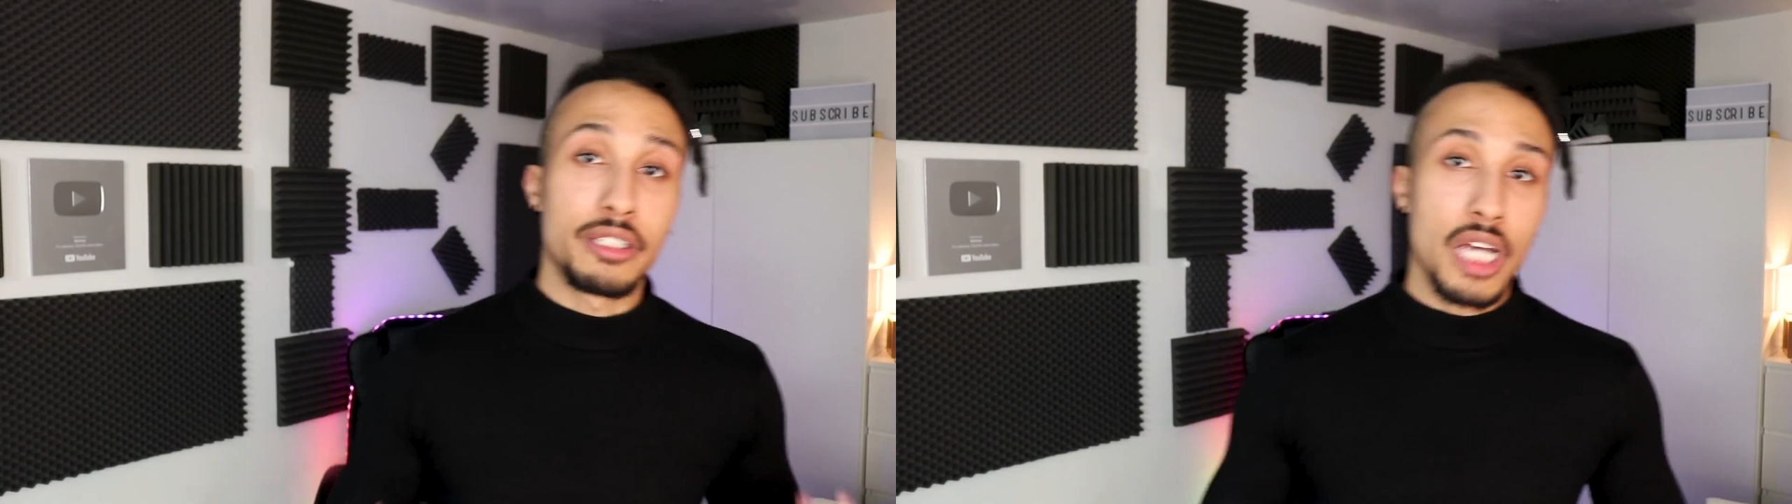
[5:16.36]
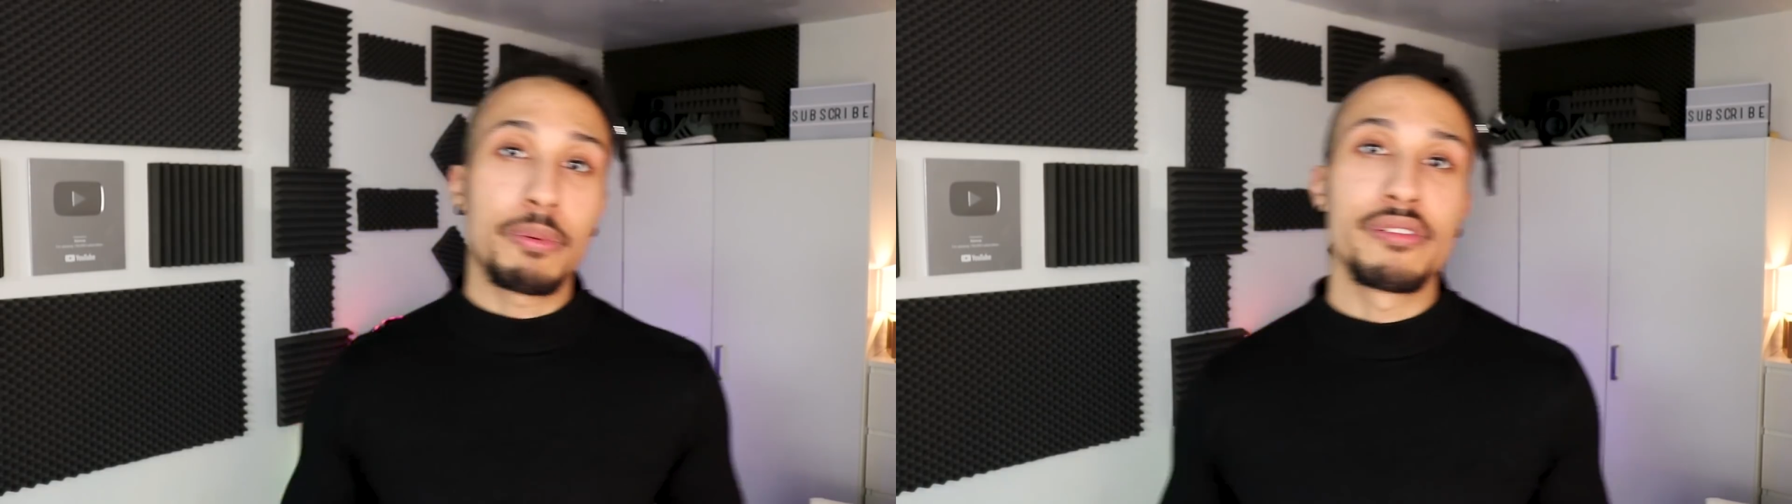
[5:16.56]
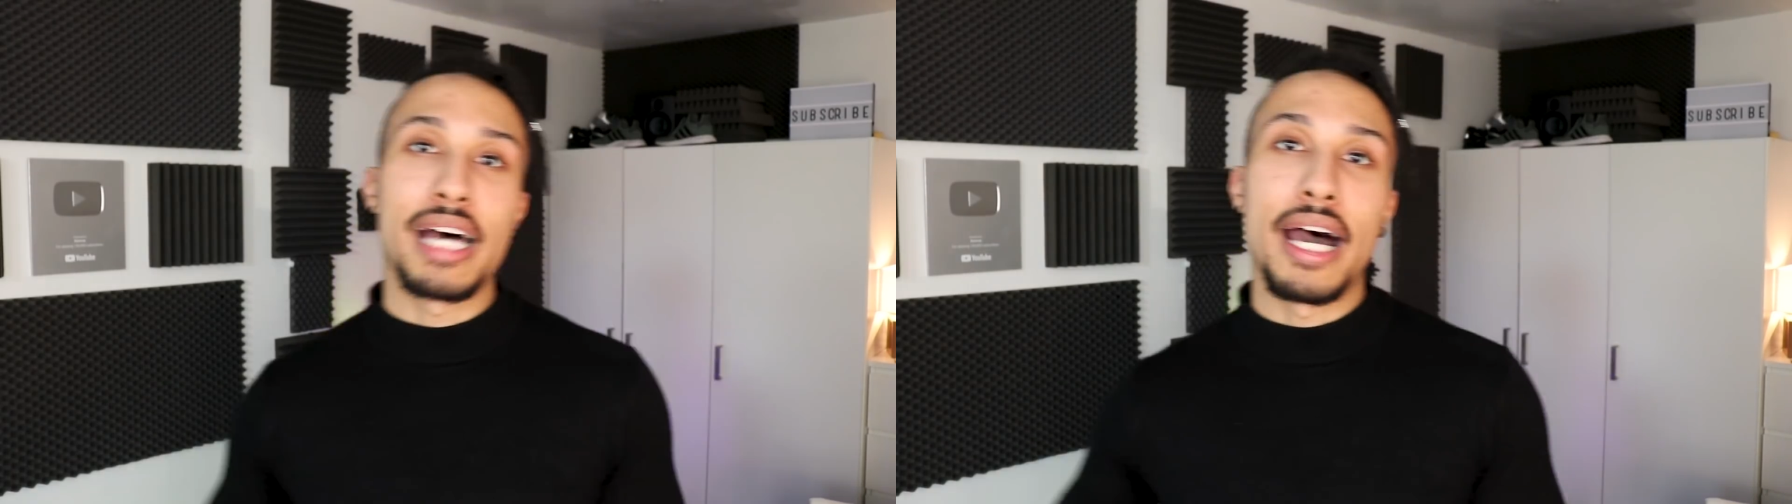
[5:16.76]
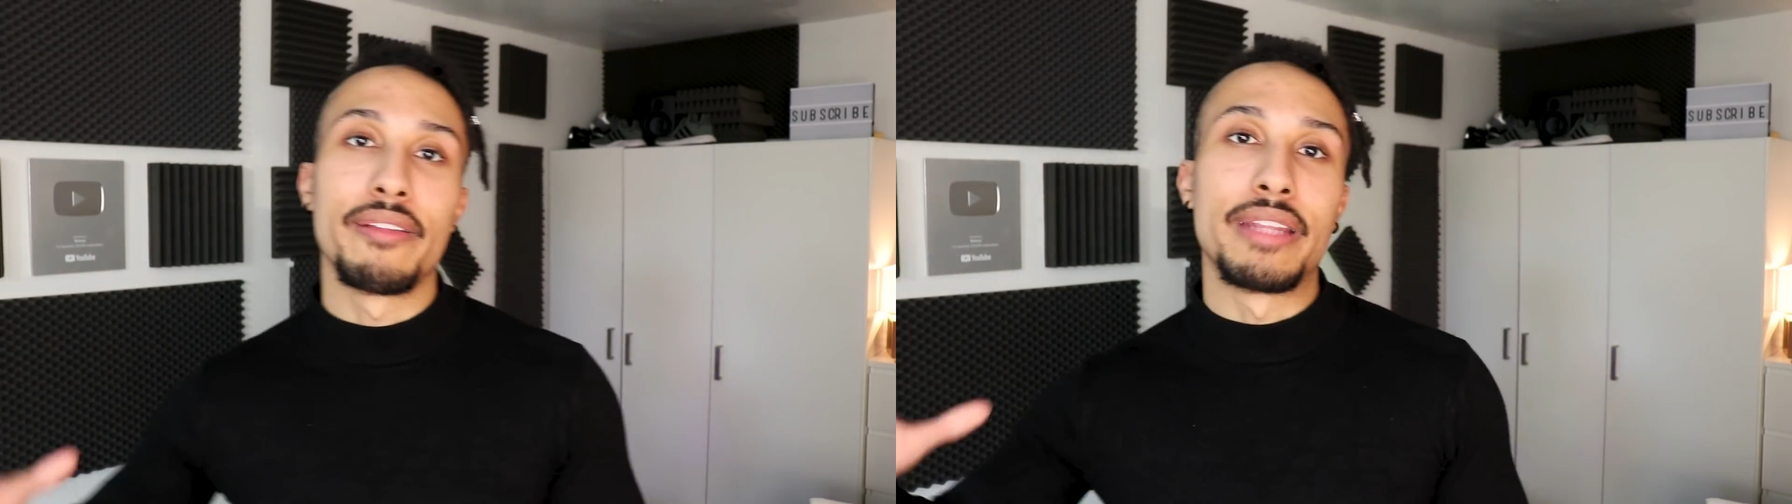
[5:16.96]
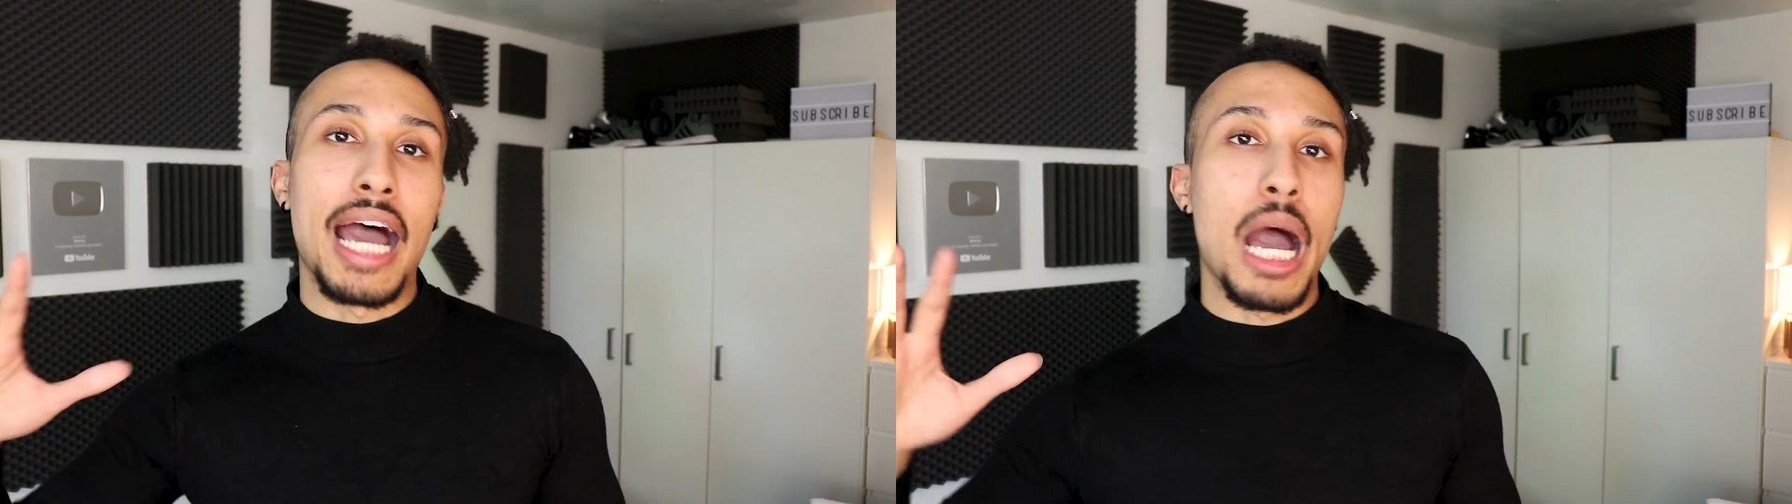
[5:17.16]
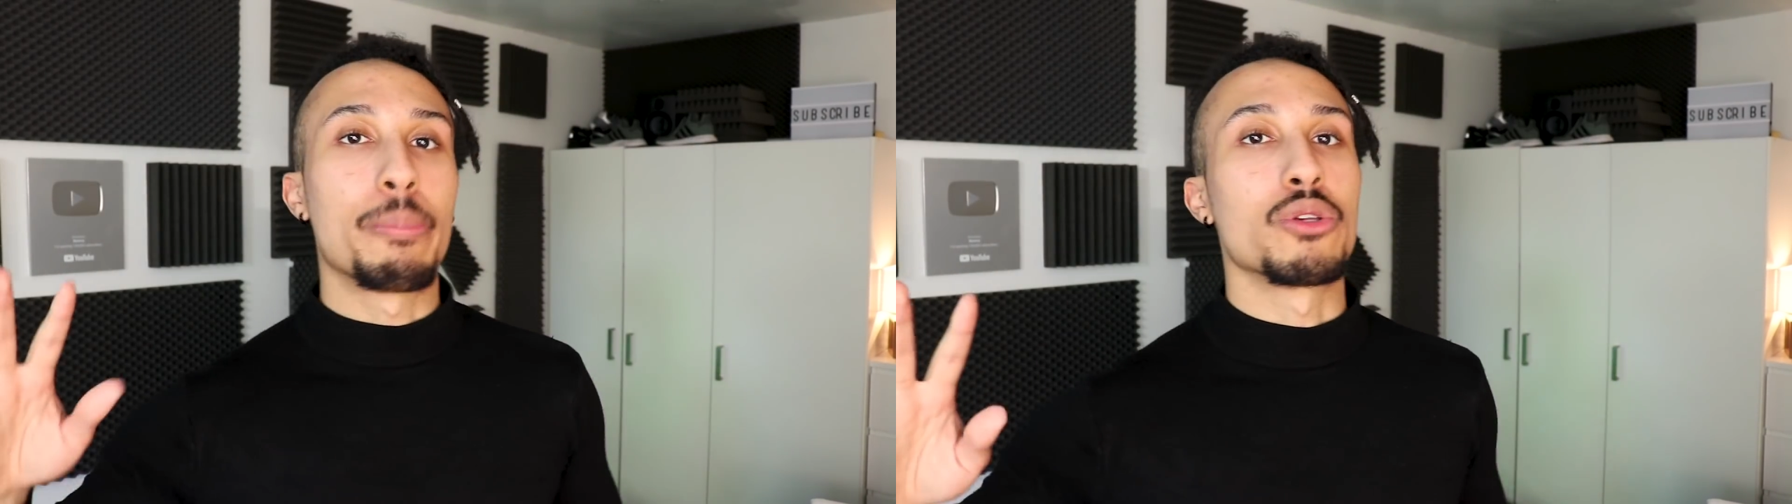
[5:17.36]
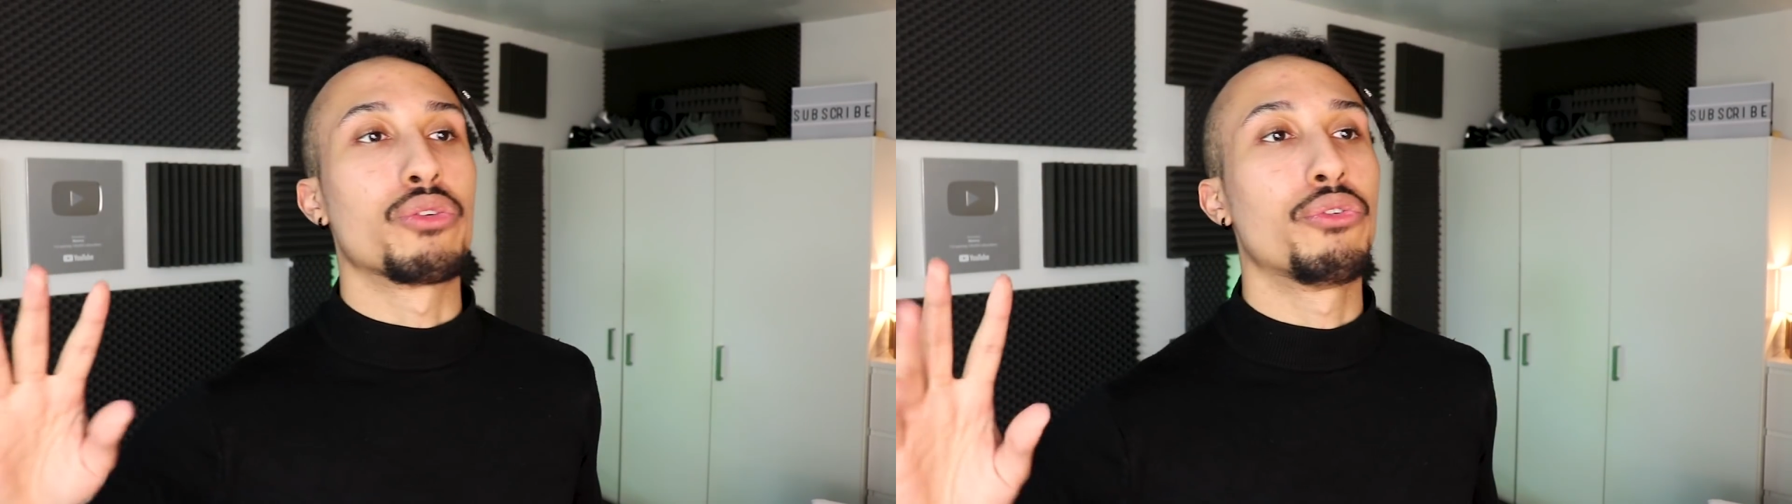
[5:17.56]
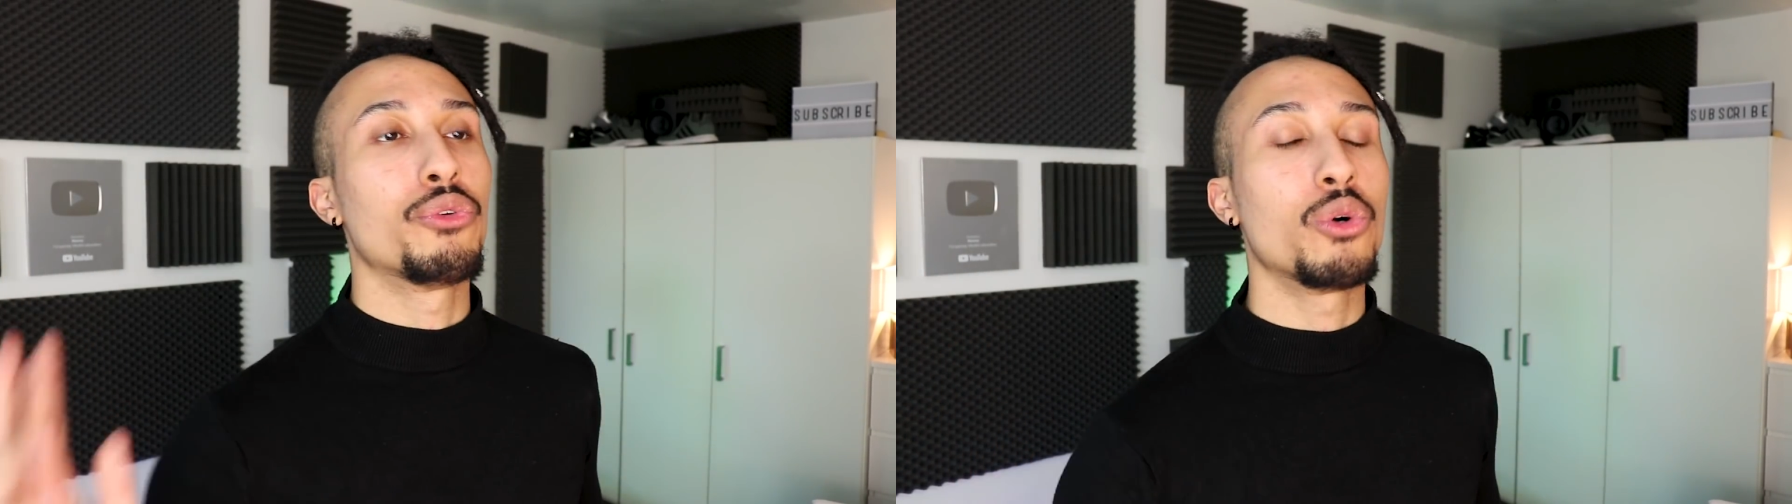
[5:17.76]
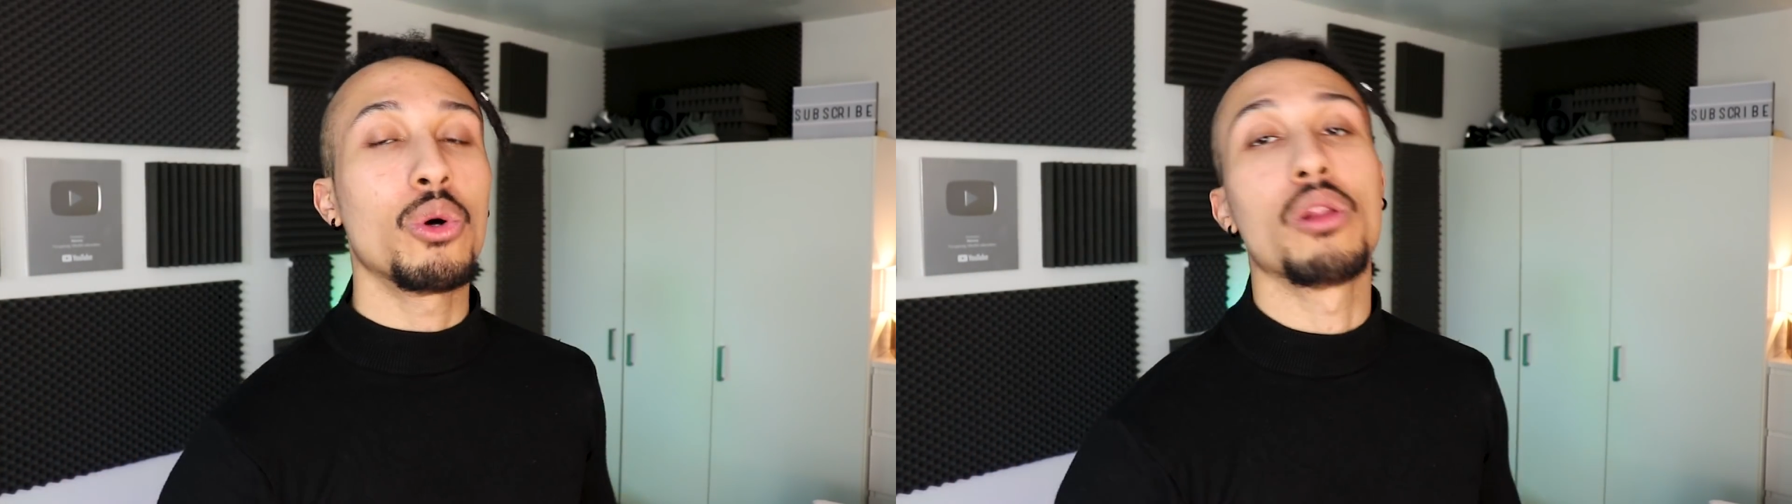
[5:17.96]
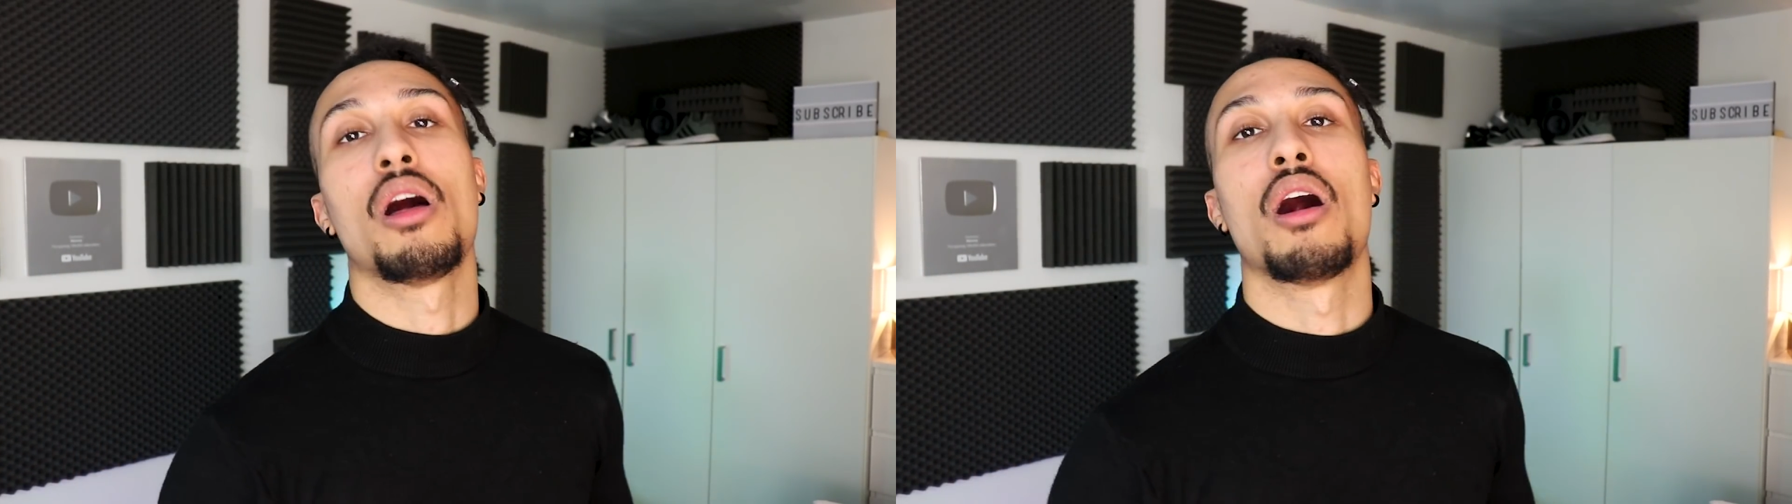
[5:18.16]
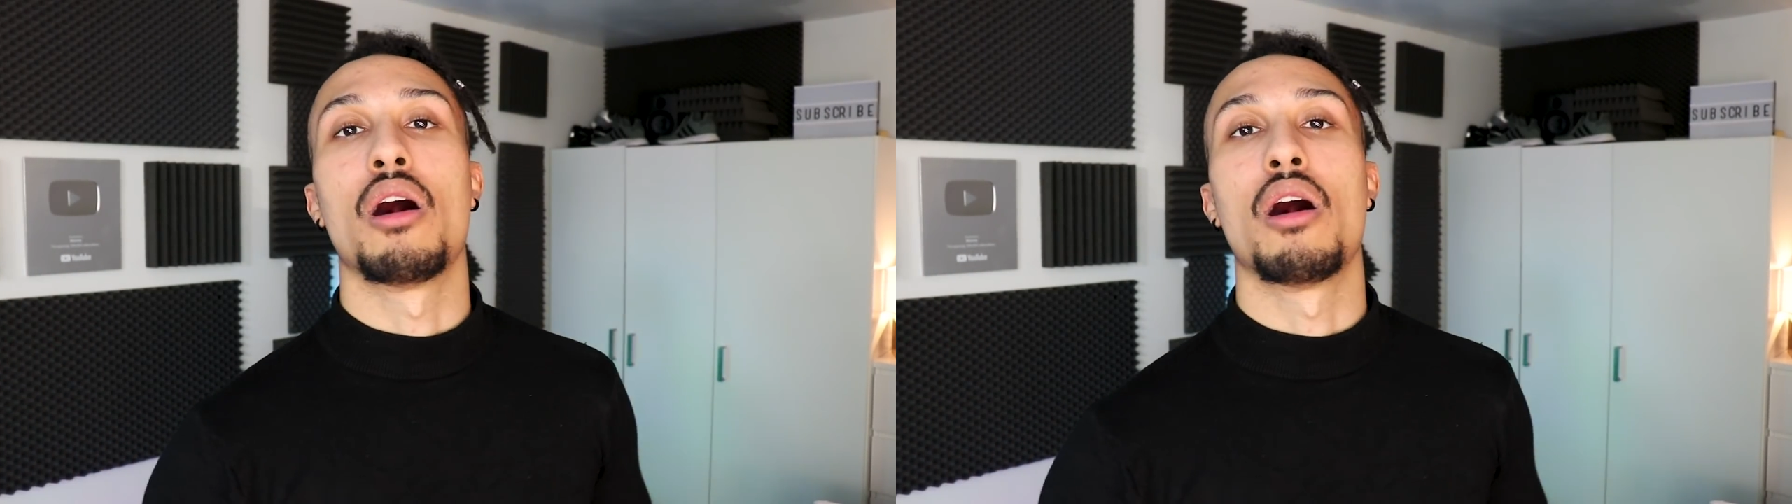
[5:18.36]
on top of that the app is full